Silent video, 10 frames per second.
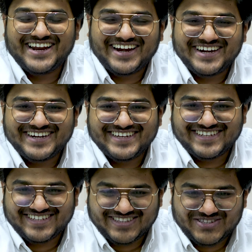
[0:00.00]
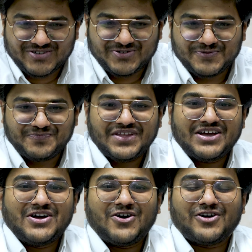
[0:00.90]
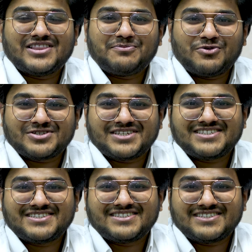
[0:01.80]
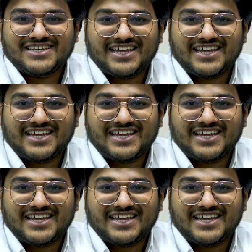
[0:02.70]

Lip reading: guided through all the process,